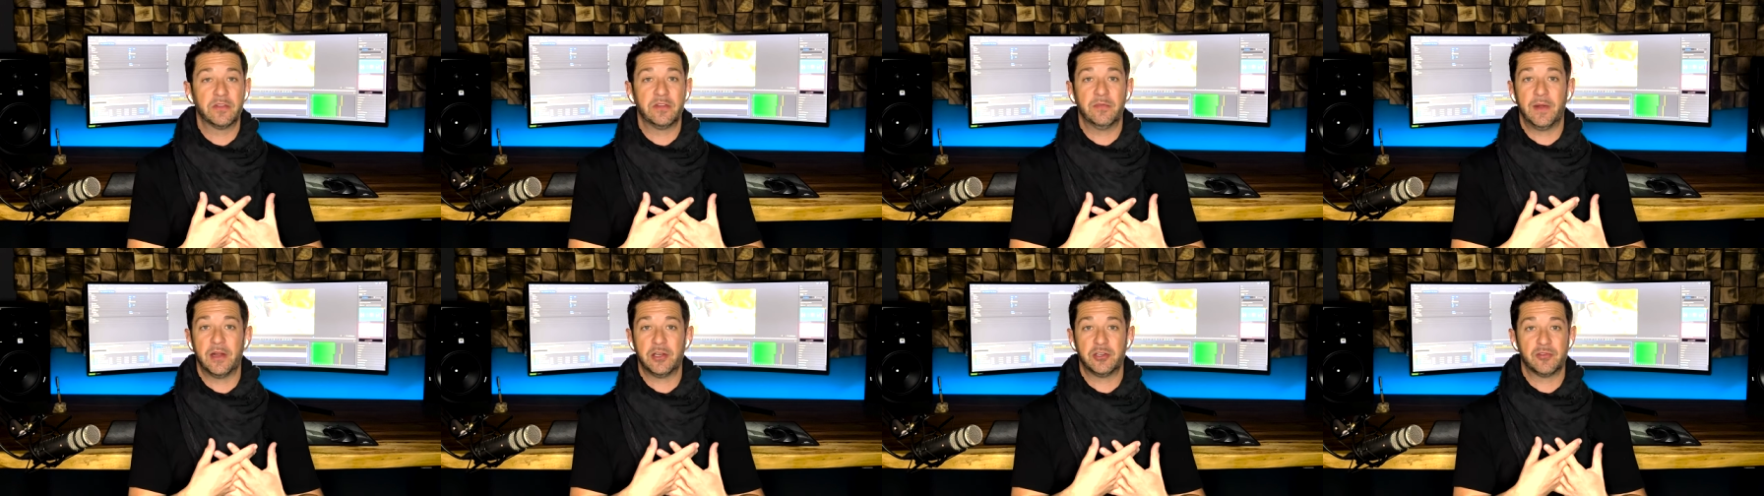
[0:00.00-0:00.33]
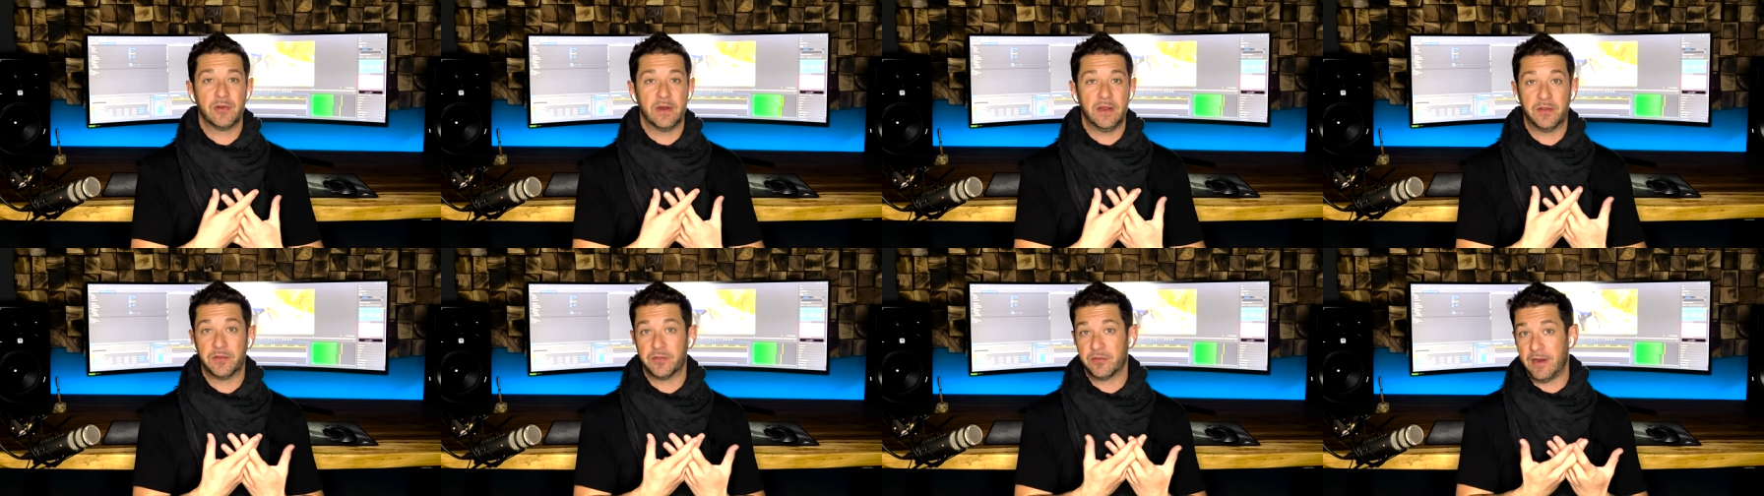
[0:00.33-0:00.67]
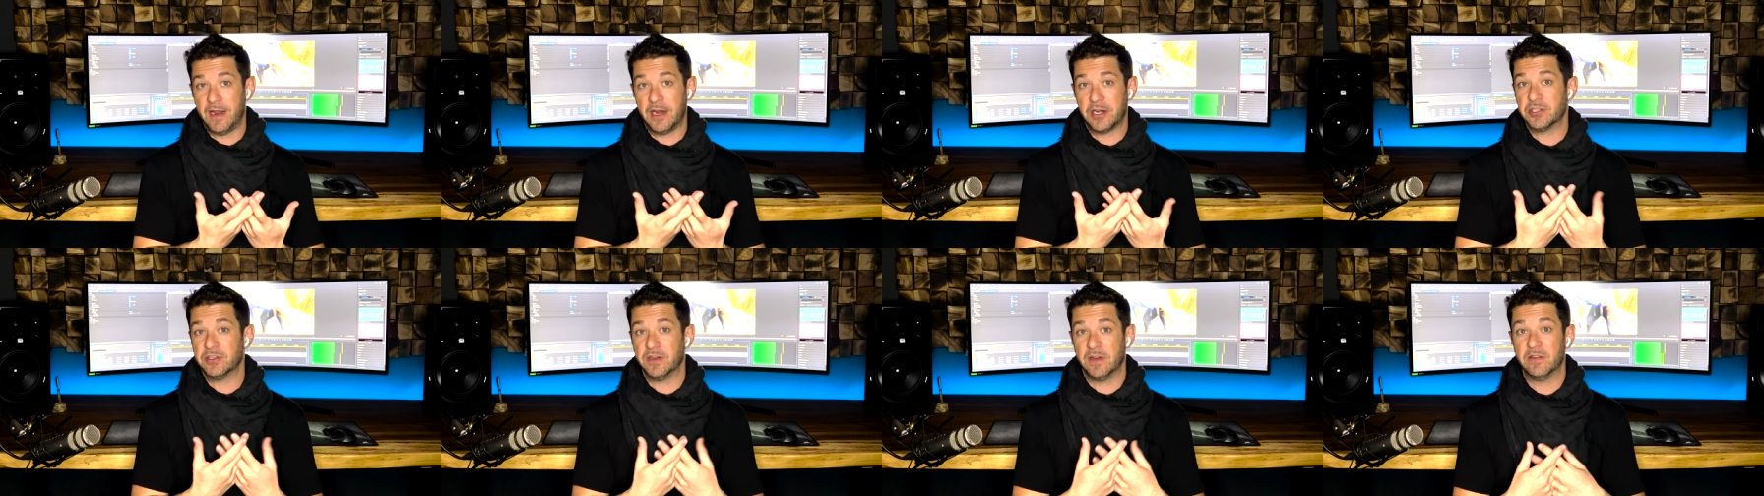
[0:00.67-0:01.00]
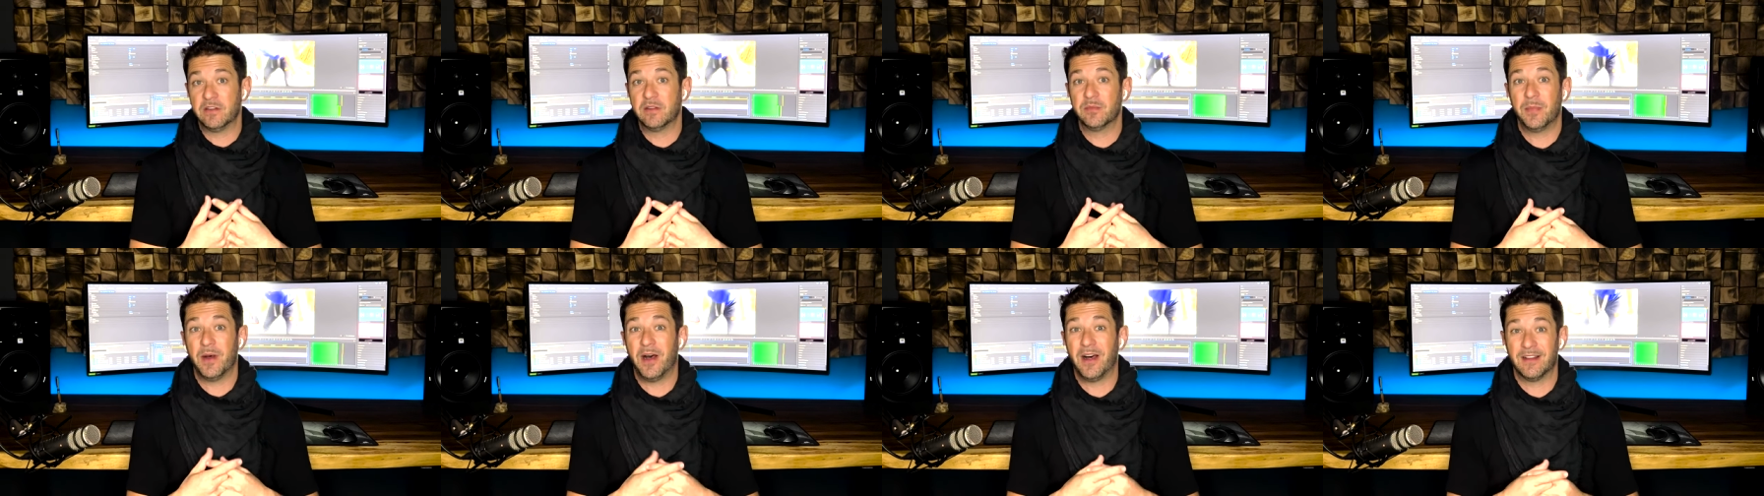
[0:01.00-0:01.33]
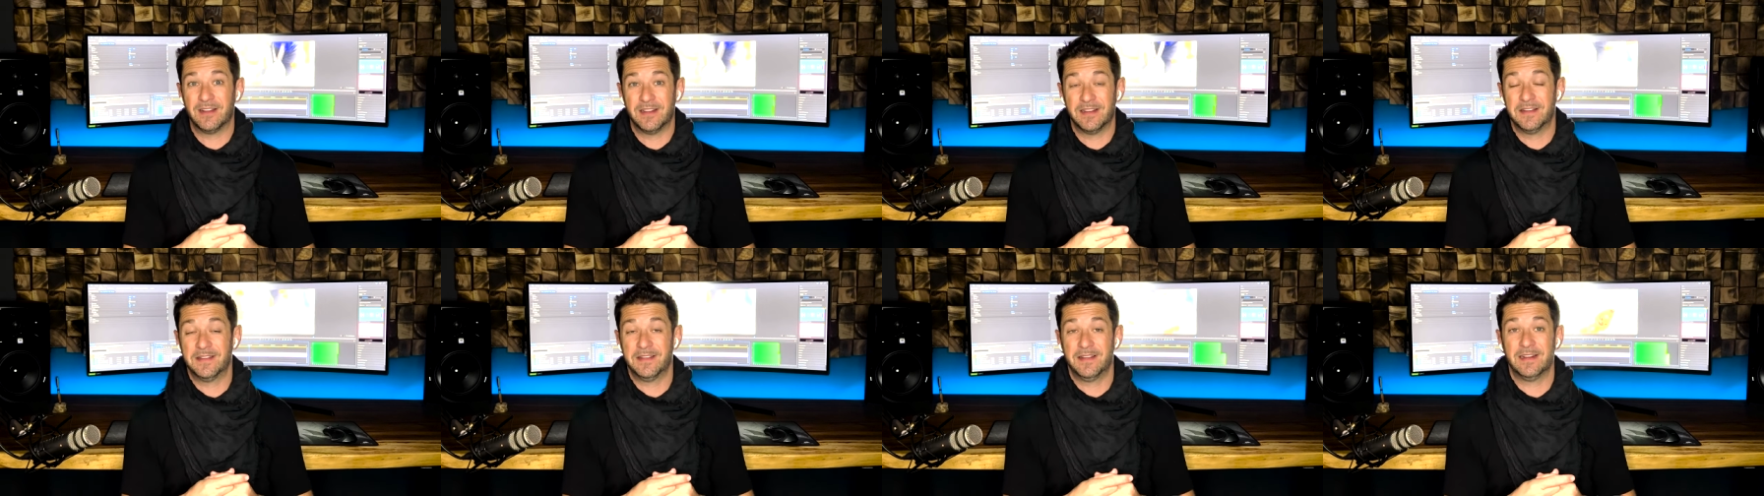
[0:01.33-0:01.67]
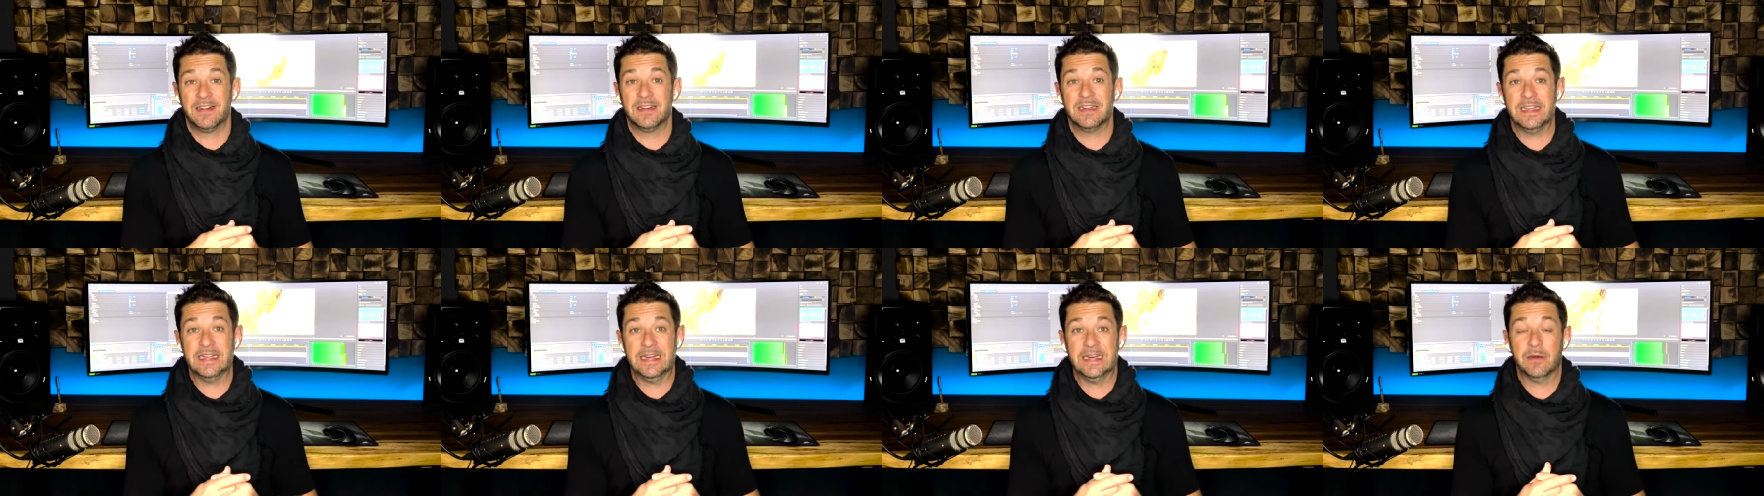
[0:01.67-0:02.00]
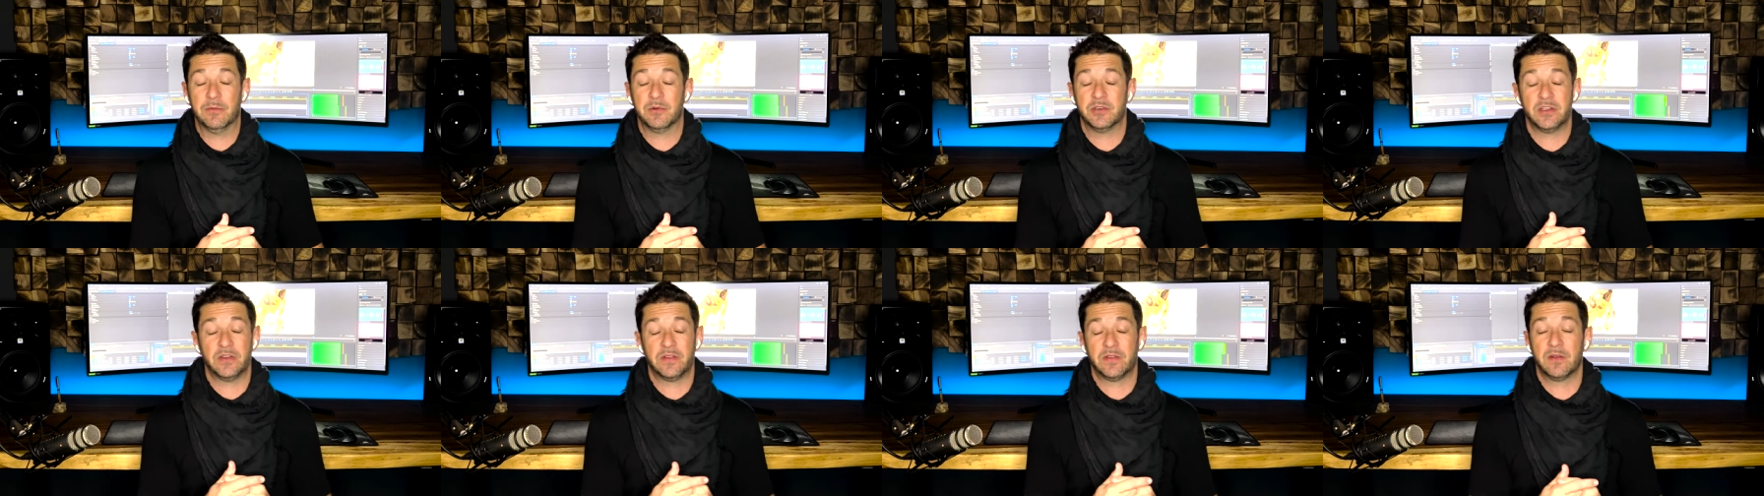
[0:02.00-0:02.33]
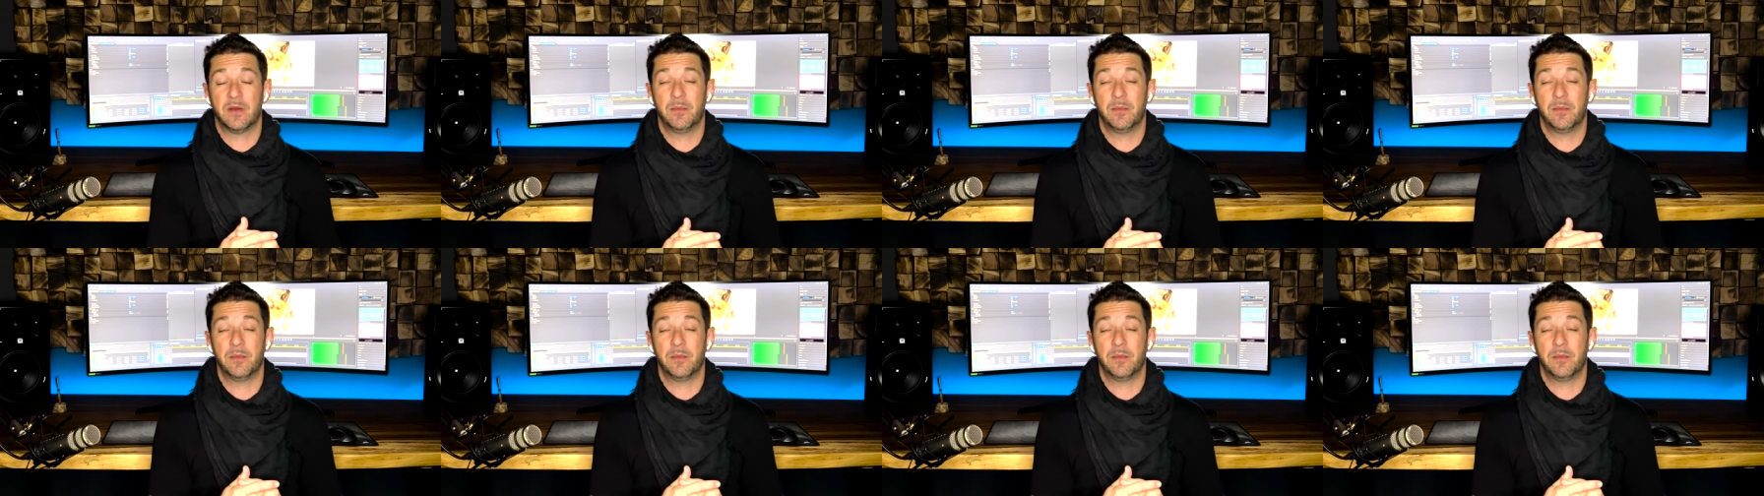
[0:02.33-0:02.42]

of my trails are actually spotlessly clean, which is